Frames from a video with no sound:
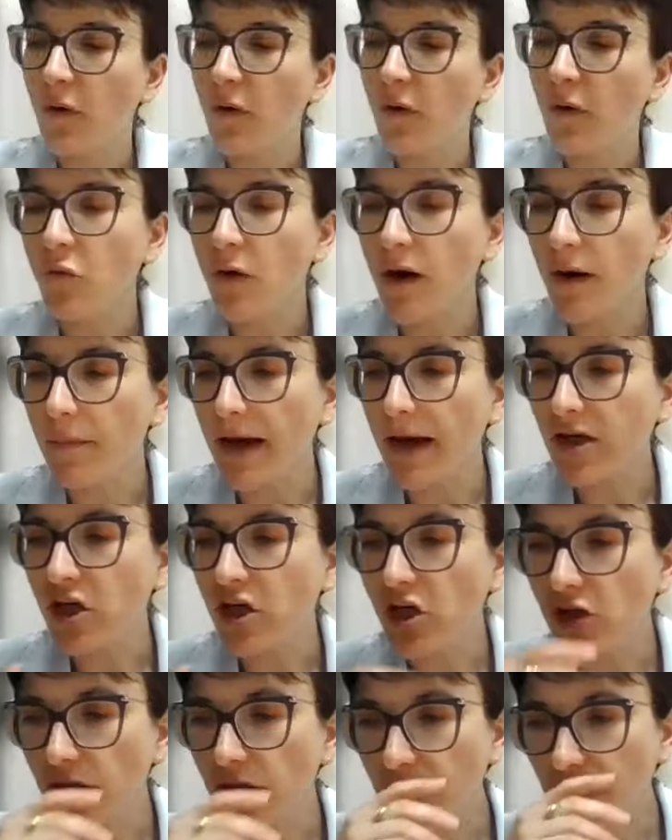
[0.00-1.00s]
when you were
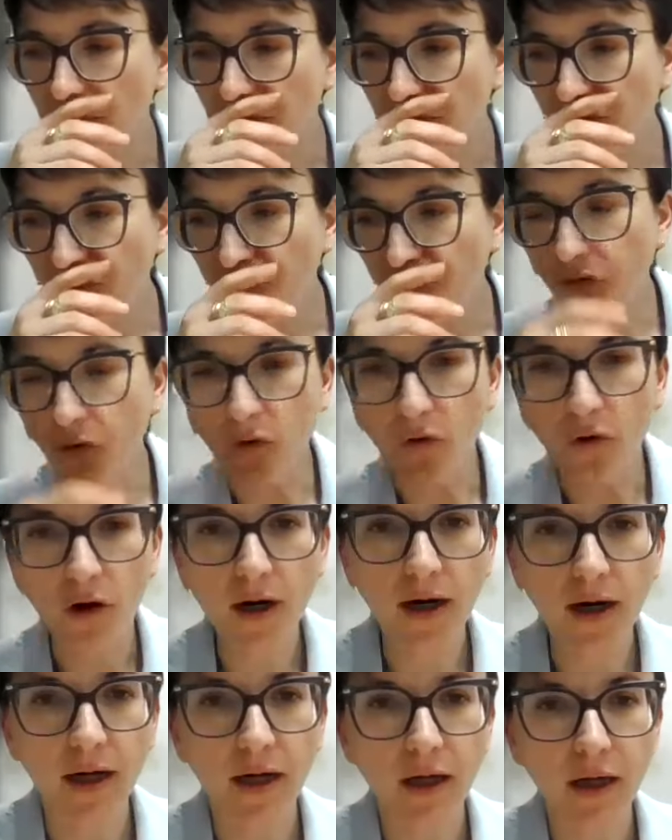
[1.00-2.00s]
mentioning before
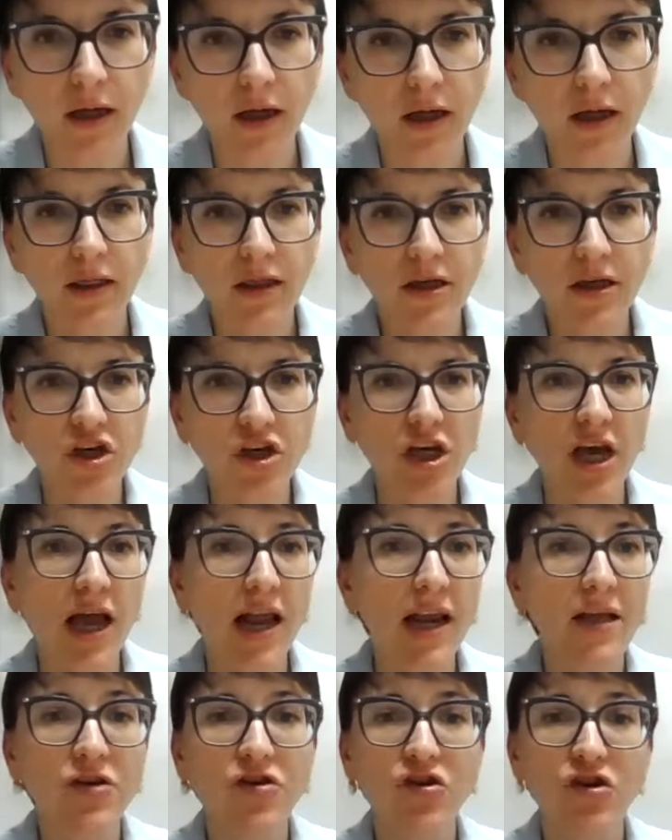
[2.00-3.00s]
uh, the
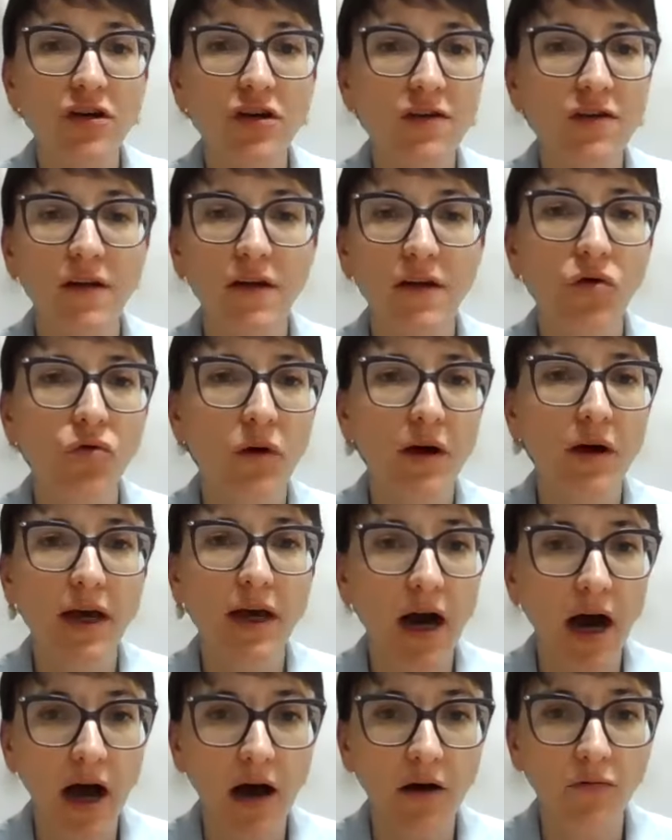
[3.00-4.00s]
challenges that you
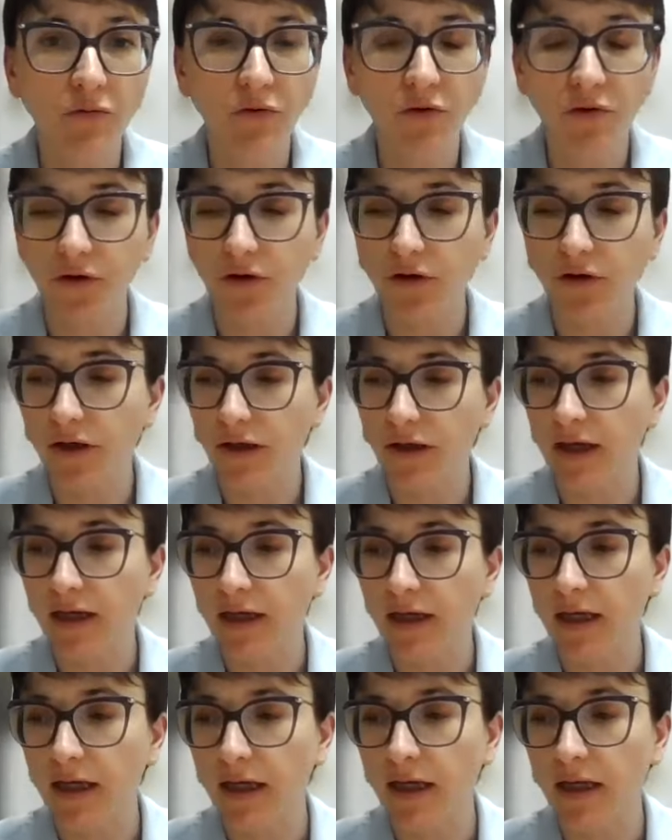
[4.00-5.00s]
encounter
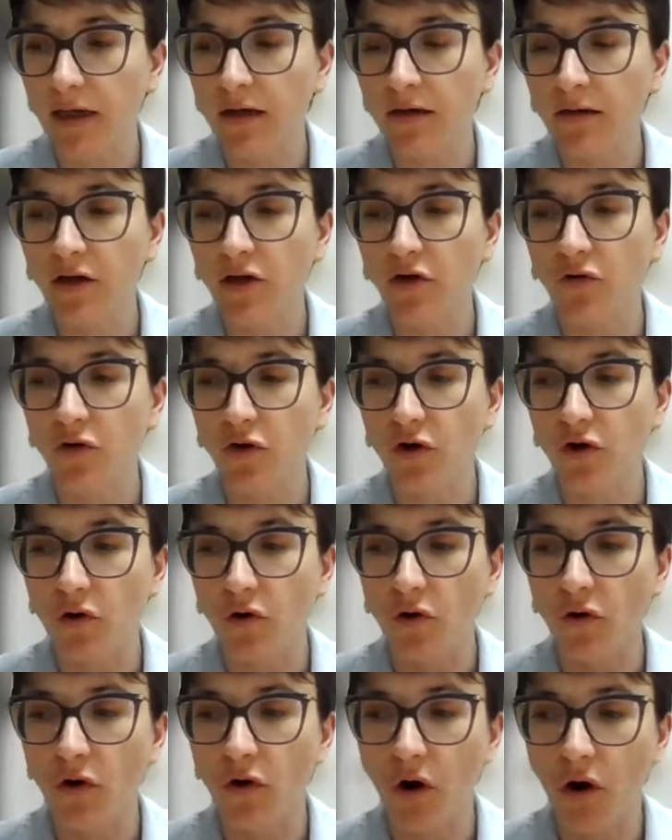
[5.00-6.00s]
in your
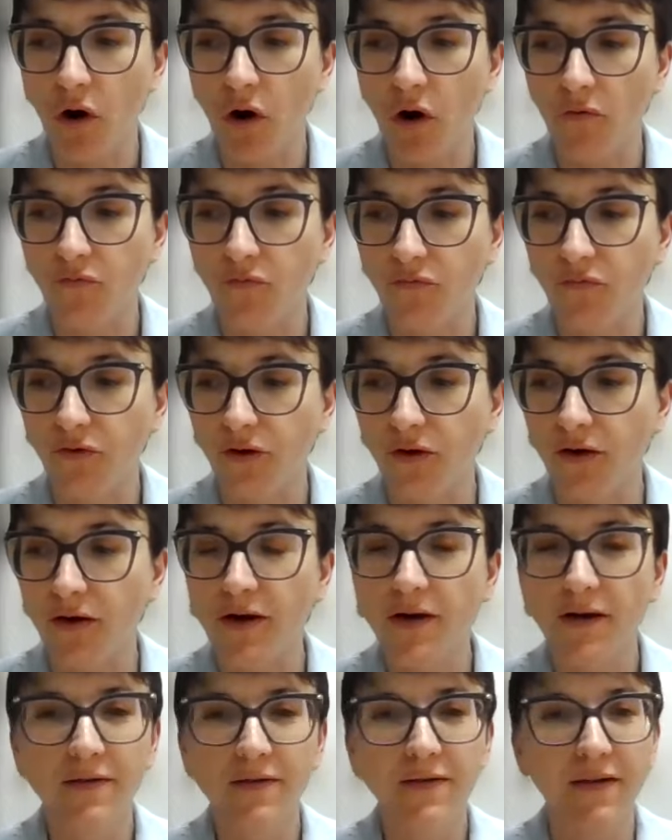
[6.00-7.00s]
role of uh,
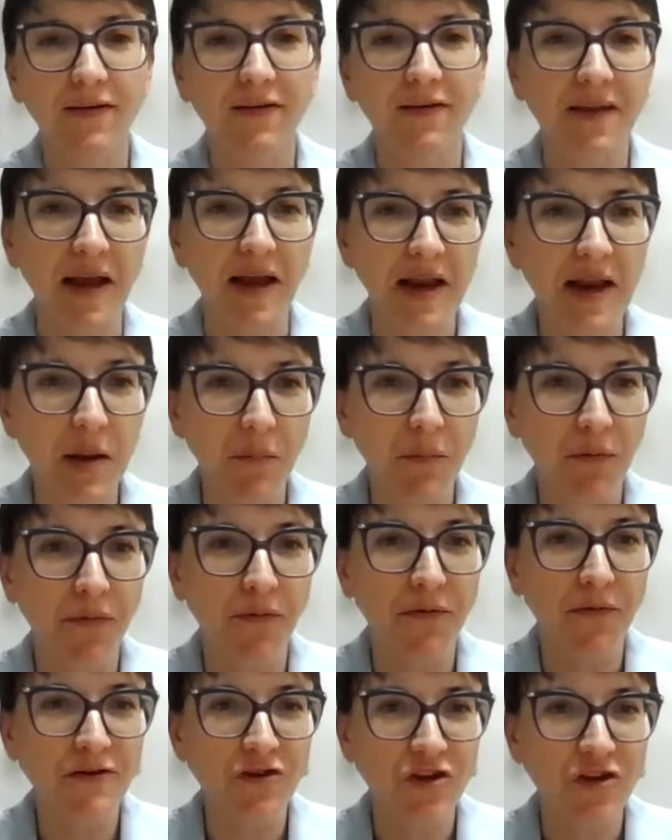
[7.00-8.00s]

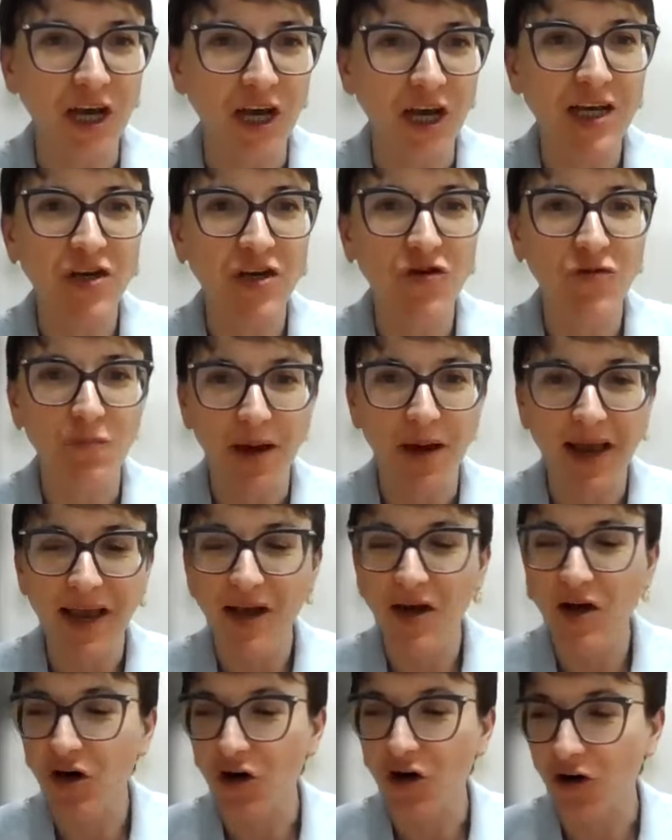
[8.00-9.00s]
sustainable change
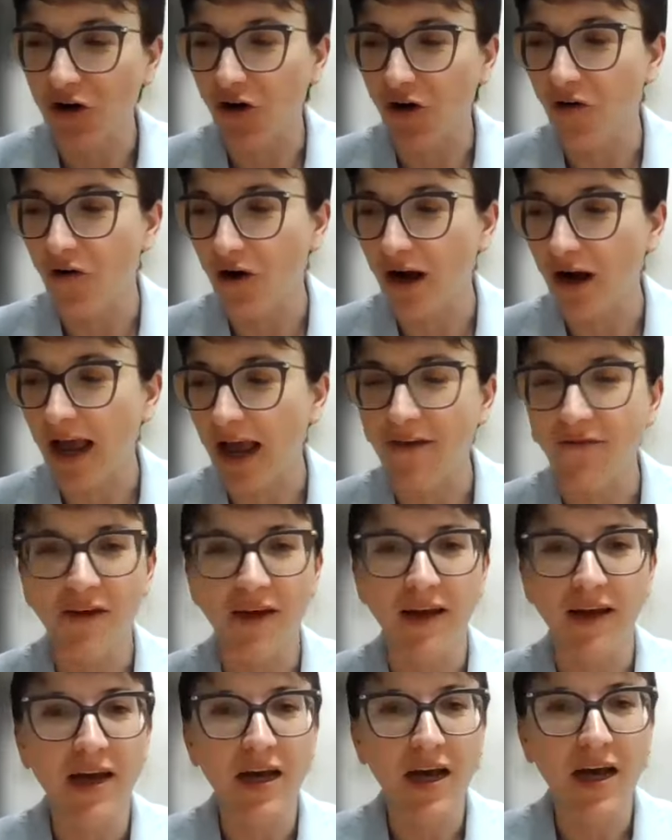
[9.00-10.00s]
maker or
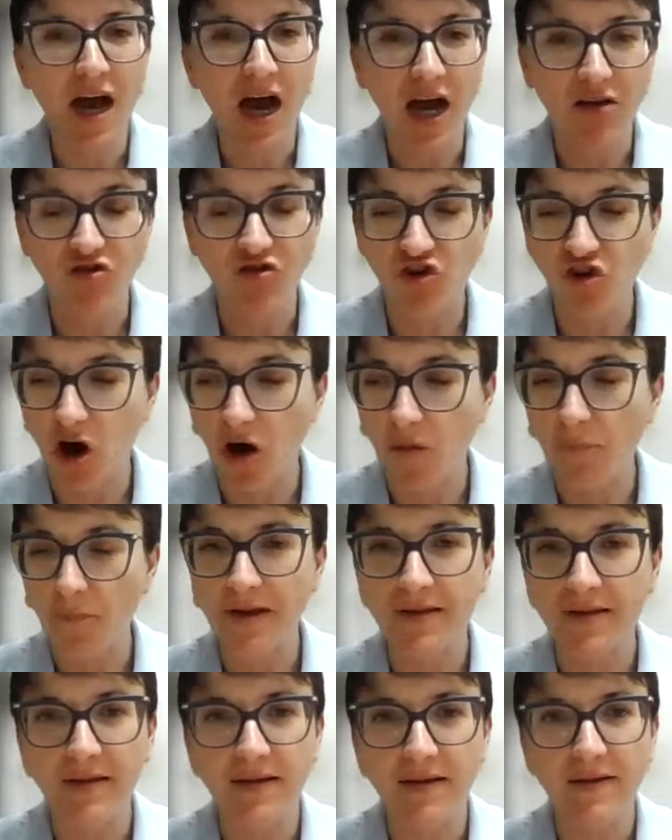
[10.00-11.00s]
having a job
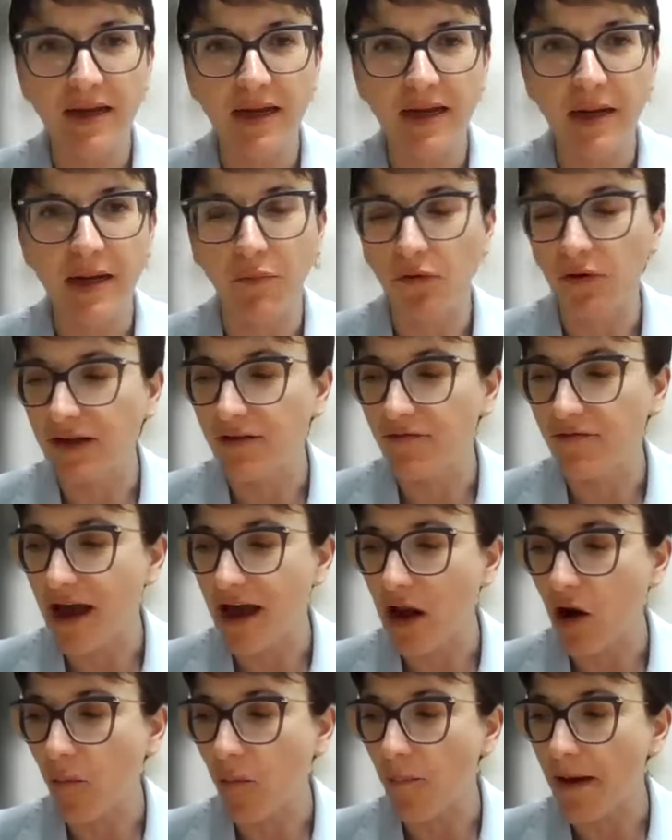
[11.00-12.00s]
in sustainable
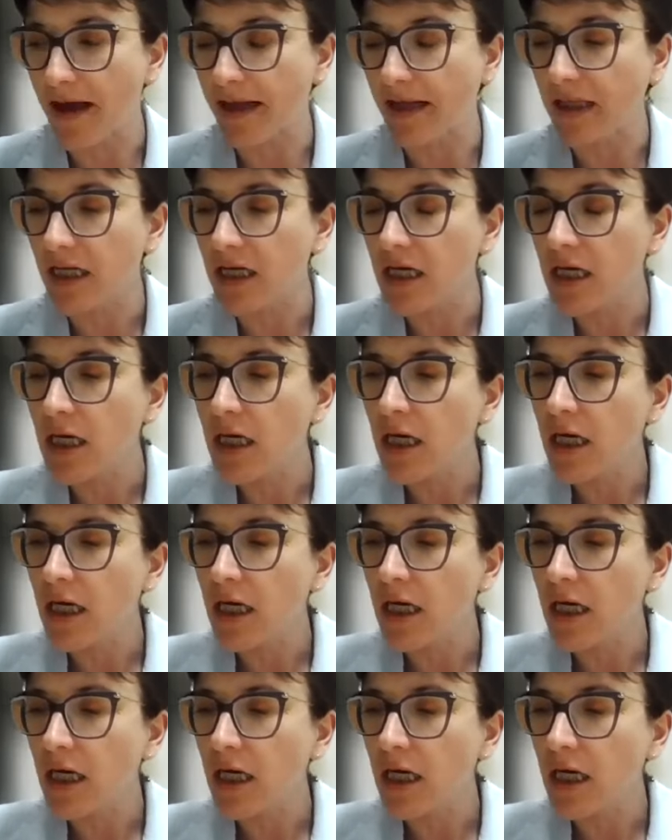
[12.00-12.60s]
development,